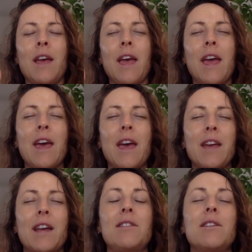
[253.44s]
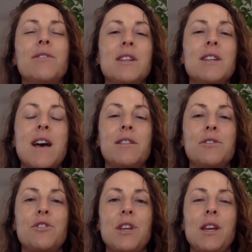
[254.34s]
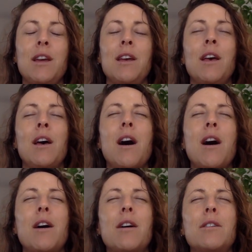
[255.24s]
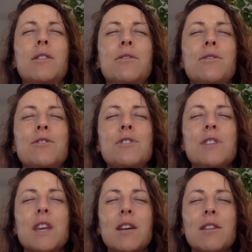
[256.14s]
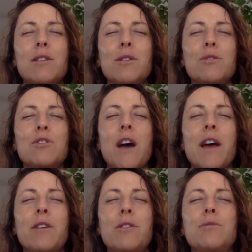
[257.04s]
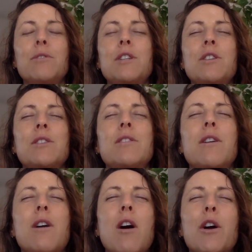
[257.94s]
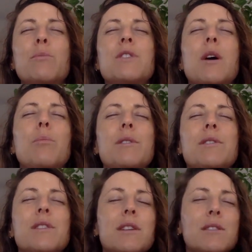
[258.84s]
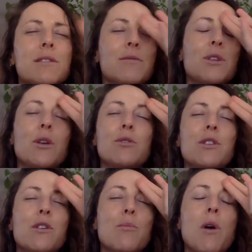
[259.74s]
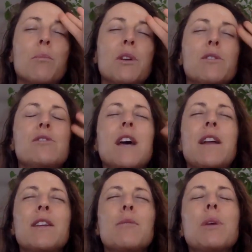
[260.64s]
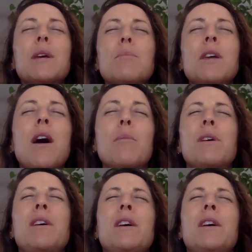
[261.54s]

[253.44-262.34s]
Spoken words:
And I love the analogy of just like a little child reaches their arms up and says, to their mommy or daddy, pick me up.